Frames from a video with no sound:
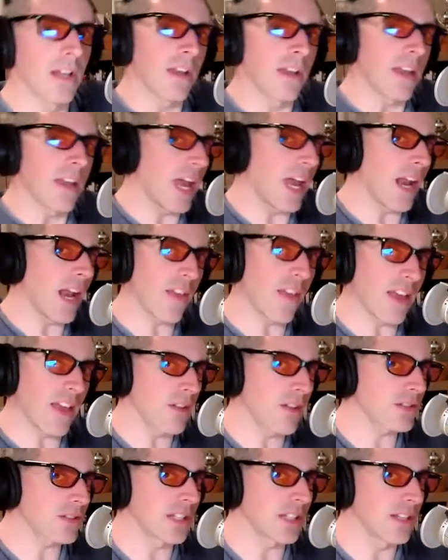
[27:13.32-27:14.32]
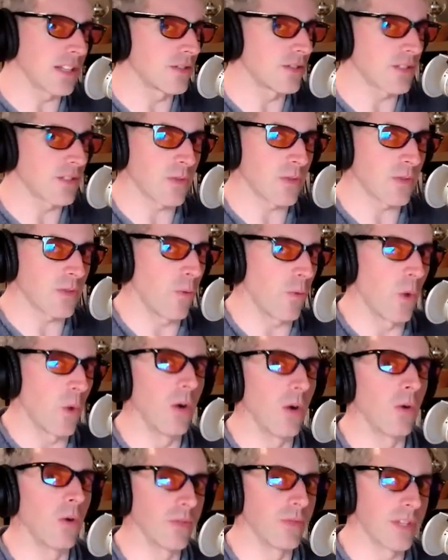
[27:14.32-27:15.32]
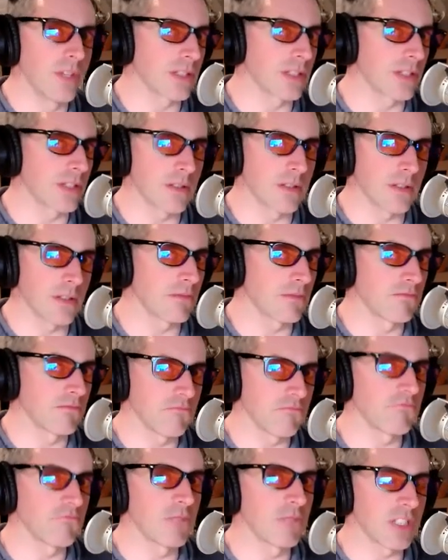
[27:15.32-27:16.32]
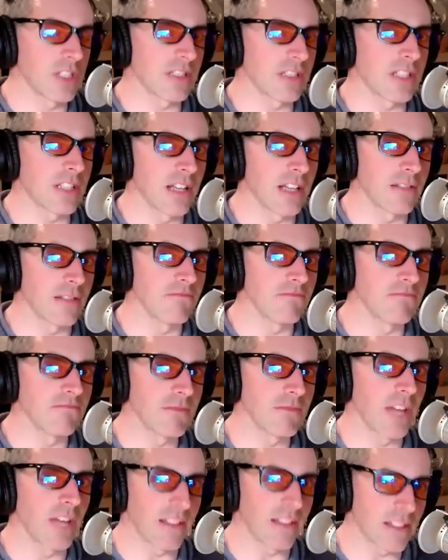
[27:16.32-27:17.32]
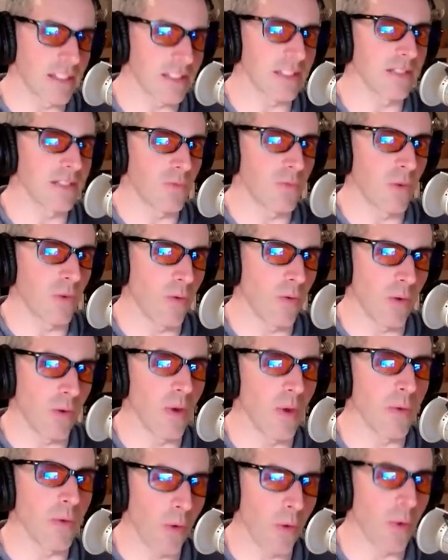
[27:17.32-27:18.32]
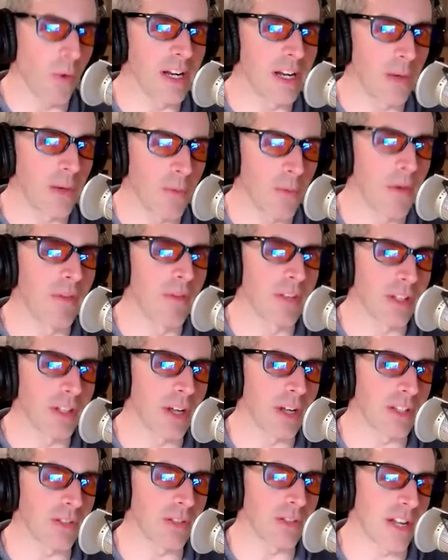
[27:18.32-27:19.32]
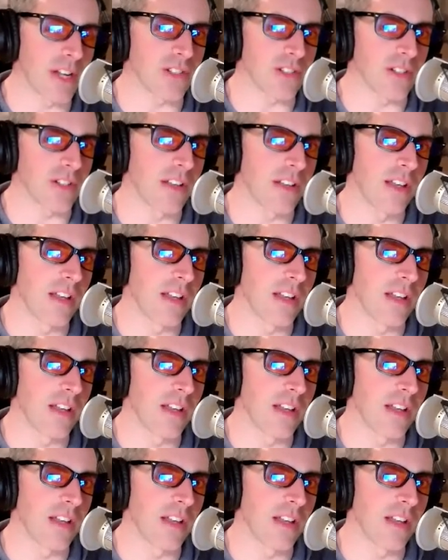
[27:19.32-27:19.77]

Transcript: anything else that you just like, whoa, this is, this is hitting. Like this is we're we're we're winning. We're moving in the right direction.